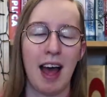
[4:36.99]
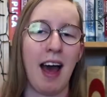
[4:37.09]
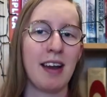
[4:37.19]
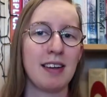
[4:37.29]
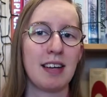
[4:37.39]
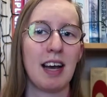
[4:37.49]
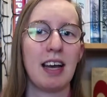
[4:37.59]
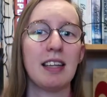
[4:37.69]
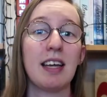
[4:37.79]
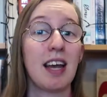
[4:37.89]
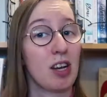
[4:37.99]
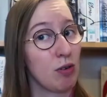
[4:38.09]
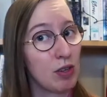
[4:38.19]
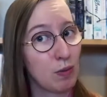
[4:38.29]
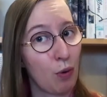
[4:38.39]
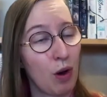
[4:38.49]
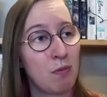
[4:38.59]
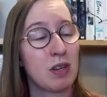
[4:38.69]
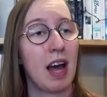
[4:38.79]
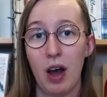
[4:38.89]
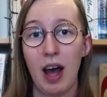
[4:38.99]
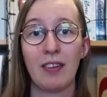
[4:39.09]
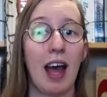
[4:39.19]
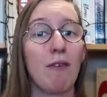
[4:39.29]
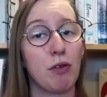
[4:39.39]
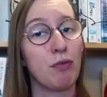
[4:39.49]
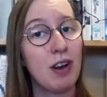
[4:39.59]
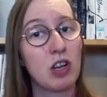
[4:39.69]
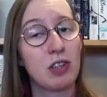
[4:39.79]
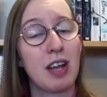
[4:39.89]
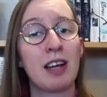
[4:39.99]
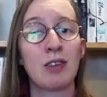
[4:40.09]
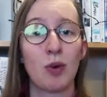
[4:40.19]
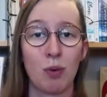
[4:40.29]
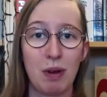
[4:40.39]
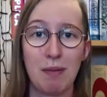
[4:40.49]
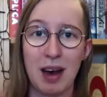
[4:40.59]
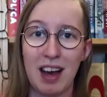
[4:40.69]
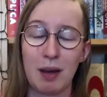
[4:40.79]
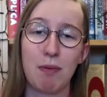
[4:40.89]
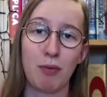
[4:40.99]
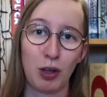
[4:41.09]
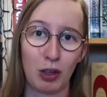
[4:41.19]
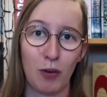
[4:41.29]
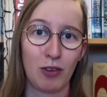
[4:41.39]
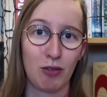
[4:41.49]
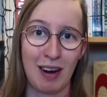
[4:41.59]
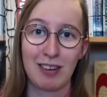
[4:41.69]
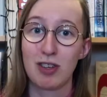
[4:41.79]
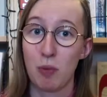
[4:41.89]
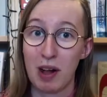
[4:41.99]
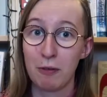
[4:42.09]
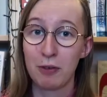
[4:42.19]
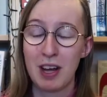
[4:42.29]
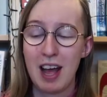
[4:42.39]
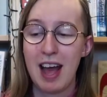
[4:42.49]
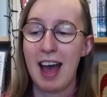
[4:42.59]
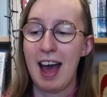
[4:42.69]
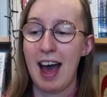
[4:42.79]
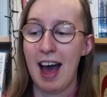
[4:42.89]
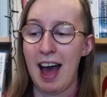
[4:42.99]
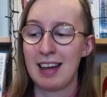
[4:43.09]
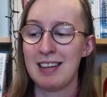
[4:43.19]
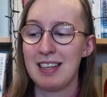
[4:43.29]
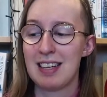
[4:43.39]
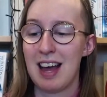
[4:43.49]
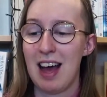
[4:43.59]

and they get transformed and they have to finish things or be back before the clock strikes 12. And